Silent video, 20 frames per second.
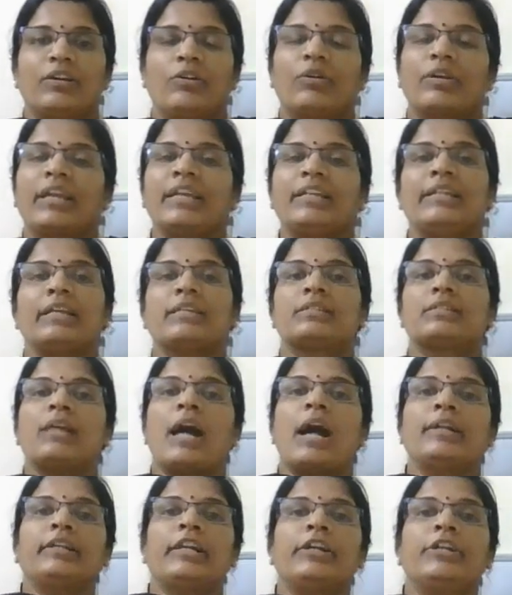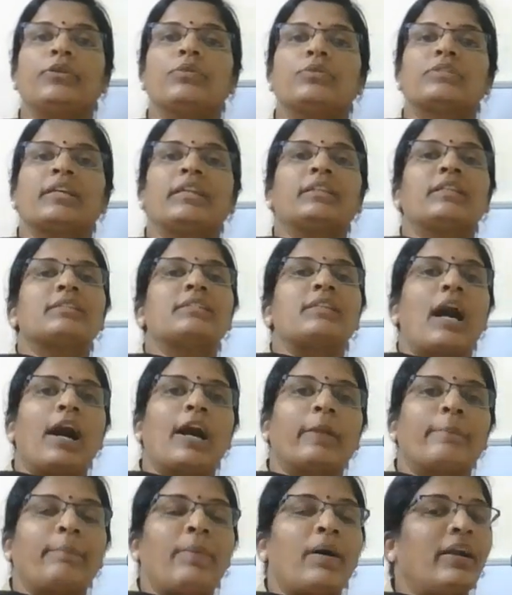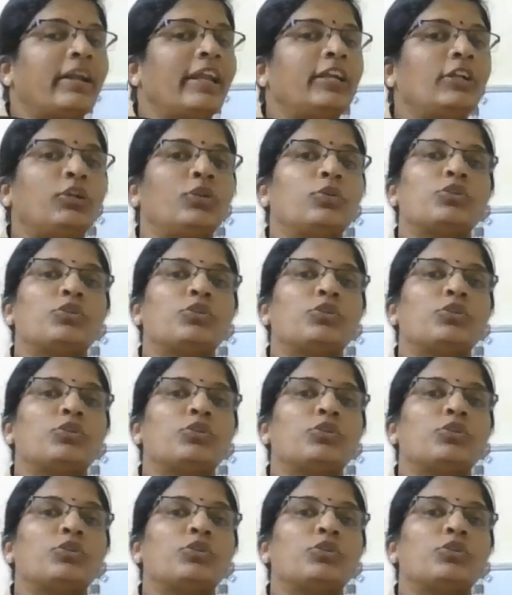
Okay, they started using this ARPANET